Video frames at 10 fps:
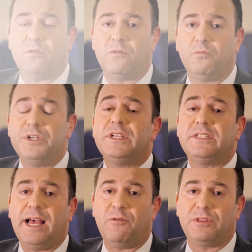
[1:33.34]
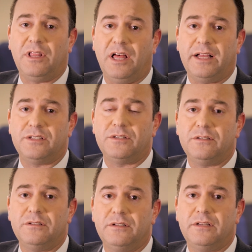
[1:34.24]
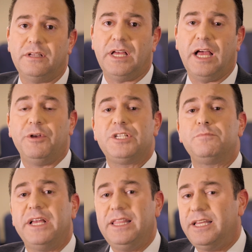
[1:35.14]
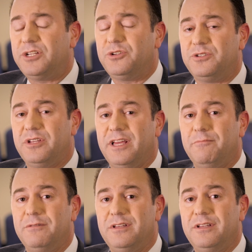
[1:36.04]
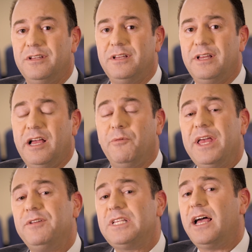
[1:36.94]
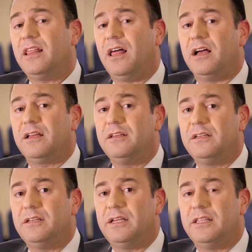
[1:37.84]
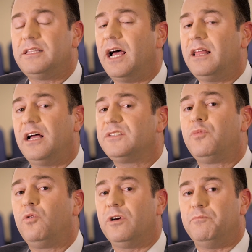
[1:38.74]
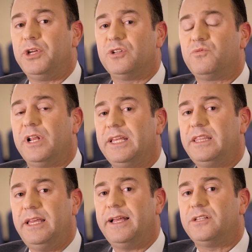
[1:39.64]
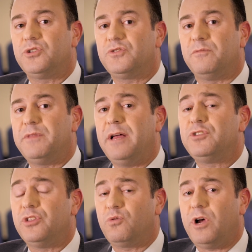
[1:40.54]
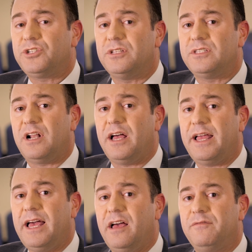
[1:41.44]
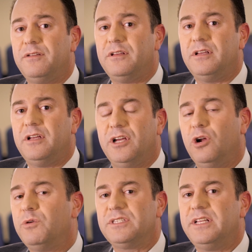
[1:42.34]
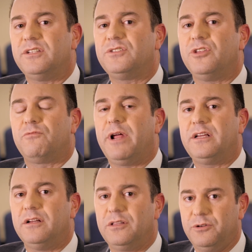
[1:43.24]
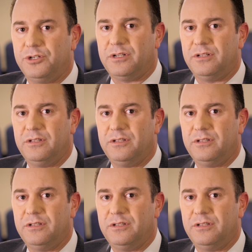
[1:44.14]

We sit down with clients and we explain the issues to them. And we have a dialogue. The dialogue's important because when I get the answers from them to the questions that I have, it always leads us to the right conclusion.